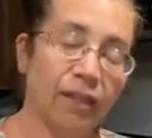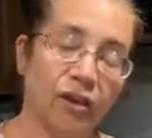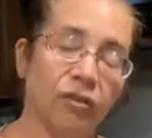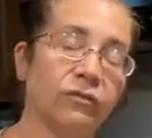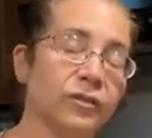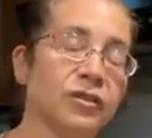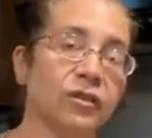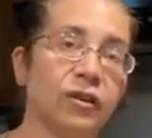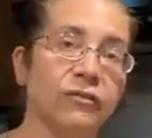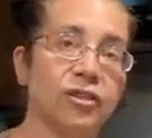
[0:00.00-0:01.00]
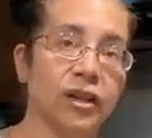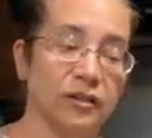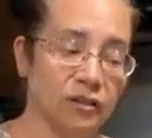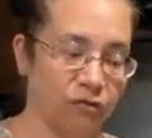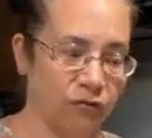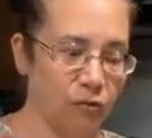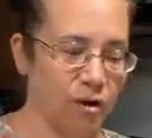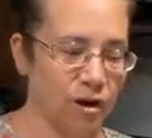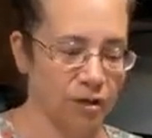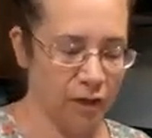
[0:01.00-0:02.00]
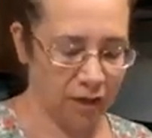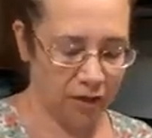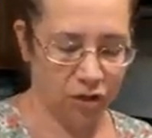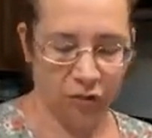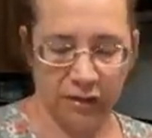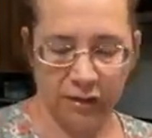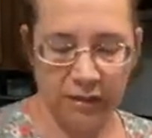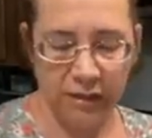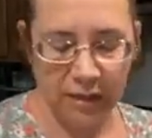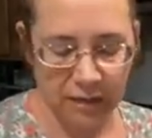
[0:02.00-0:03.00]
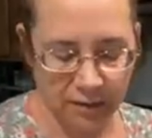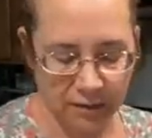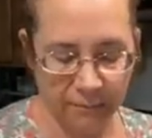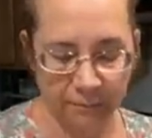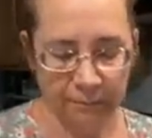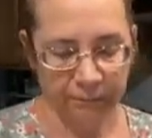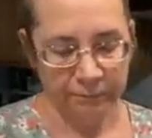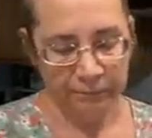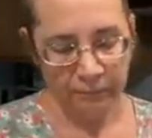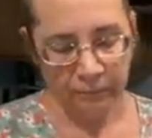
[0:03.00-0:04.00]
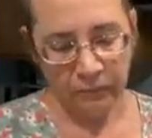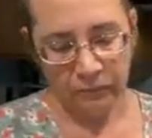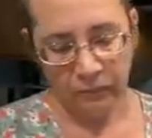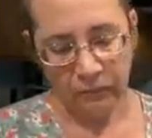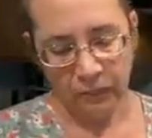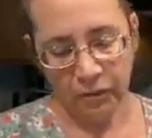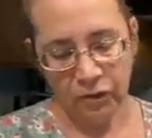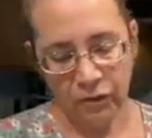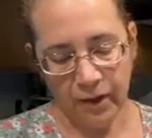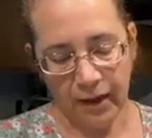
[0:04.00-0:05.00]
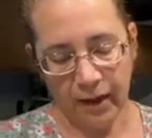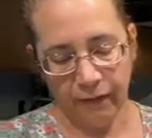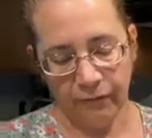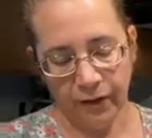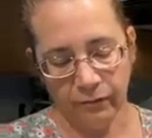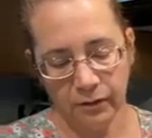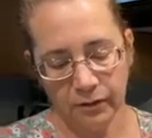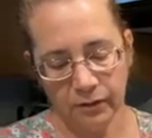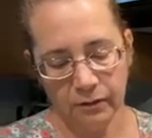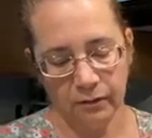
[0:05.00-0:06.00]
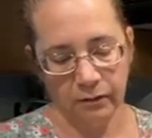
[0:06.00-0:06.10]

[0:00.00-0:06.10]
that you've reserved just for kind of juices and things. I'm doing 1/2 ounce